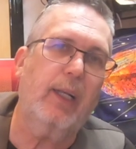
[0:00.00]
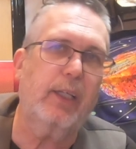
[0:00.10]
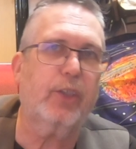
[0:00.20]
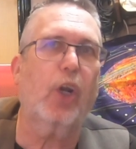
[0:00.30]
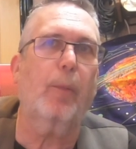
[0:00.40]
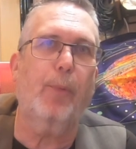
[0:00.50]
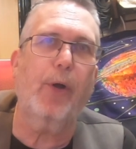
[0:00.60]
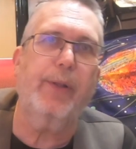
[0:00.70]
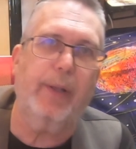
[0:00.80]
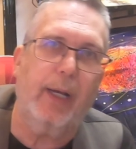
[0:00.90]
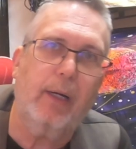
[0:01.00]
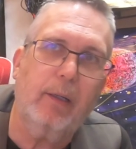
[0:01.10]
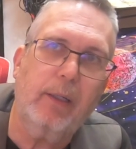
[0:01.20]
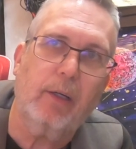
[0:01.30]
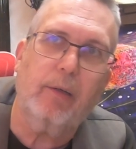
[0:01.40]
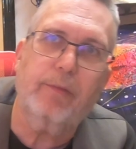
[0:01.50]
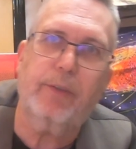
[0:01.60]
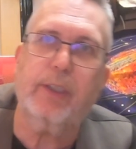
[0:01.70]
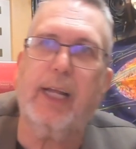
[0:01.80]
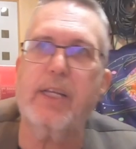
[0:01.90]
he's got a point there,
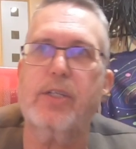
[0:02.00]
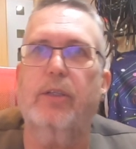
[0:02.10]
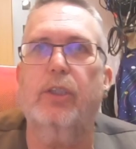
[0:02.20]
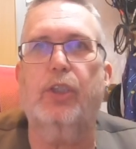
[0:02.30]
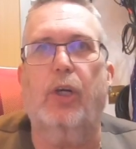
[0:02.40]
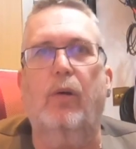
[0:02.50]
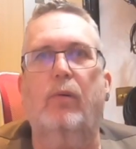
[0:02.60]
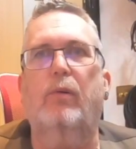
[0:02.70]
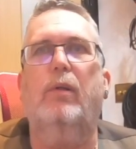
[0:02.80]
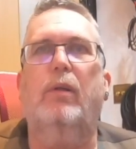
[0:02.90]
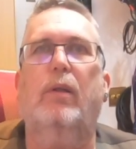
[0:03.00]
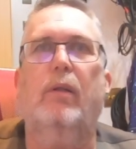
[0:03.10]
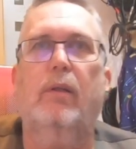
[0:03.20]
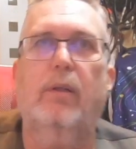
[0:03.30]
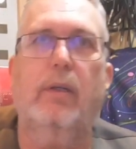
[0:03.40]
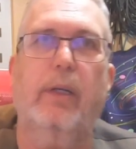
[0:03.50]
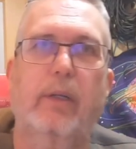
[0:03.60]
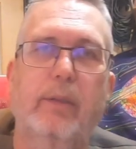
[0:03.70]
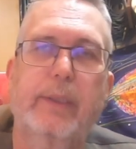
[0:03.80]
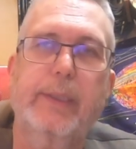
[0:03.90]
to cancel the show,
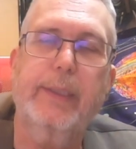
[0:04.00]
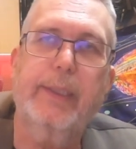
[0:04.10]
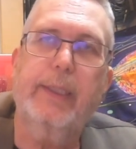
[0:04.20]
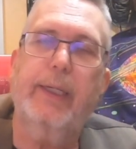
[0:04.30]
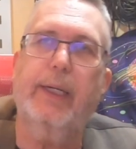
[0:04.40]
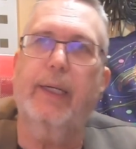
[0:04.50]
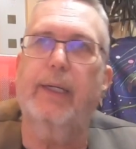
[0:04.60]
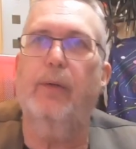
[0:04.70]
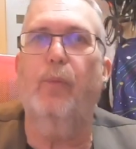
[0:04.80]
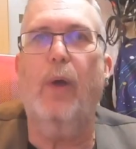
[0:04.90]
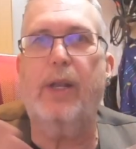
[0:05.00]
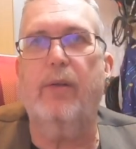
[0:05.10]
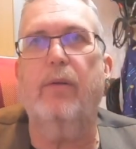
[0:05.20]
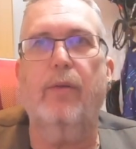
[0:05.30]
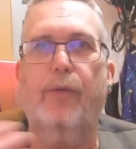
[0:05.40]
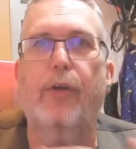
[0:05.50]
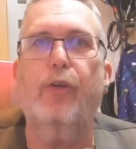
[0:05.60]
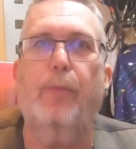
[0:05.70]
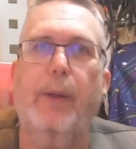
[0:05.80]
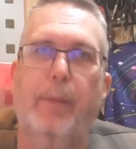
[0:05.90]
when
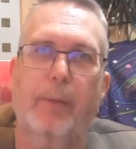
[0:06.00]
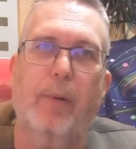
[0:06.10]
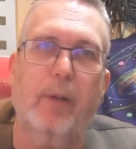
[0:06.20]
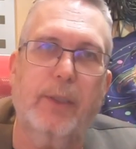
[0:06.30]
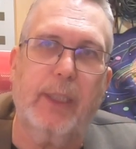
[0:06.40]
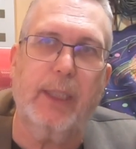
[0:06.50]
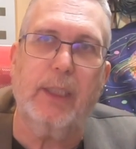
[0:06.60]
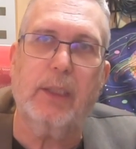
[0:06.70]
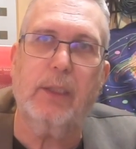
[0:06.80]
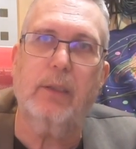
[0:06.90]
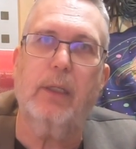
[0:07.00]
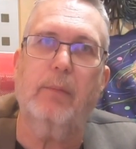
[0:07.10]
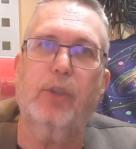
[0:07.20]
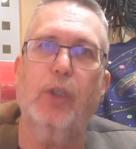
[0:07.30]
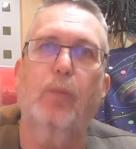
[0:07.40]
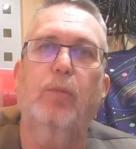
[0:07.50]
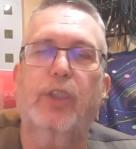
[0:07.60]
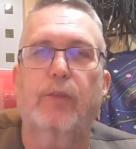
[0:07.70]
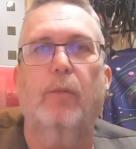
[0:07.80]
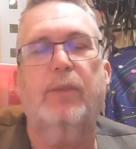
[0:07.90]
300 people had bought tickets, I'm sure
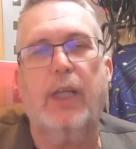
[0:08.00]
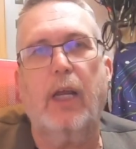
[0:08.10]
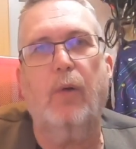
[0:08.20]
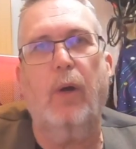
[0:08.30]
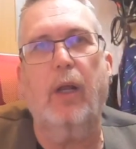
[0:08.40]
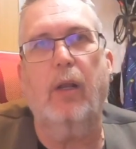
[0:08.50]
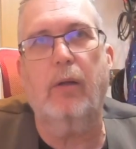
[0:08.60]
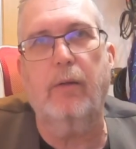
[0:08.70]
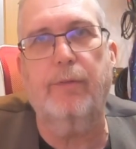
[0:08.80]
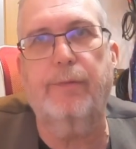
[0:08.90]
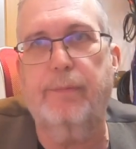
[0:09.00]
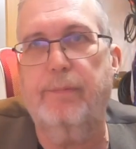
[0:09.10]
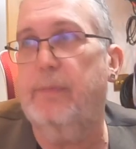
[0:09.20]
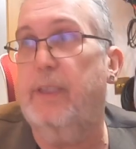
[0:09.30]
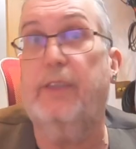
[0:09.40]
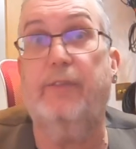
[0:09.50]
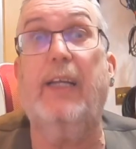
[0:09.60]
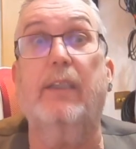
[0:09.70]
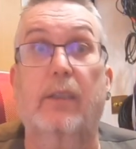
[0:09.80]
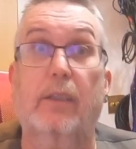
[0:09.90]
must have upset quite a lot of his
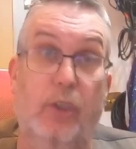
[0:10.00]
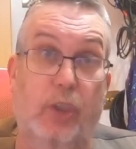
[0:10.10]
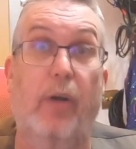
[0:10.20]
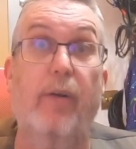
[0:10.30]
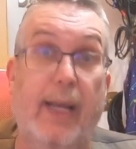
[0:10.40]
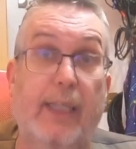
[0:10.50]
fans, because Jerry has